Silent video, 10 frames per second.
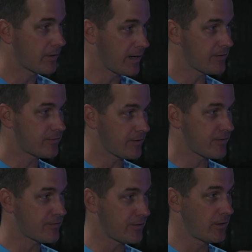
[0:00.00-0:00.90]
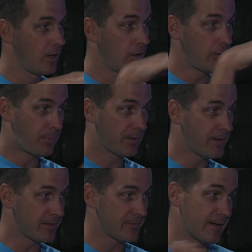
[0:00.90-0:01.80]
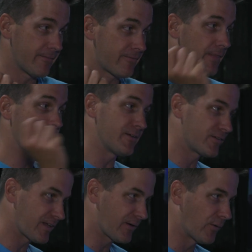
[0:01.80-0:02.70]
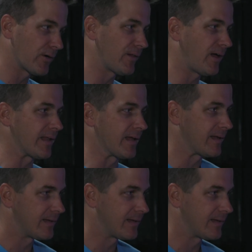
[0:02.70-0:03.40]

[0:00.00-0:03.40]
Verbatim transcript: create a structure, you put it on the reef, and then you stick coral on it.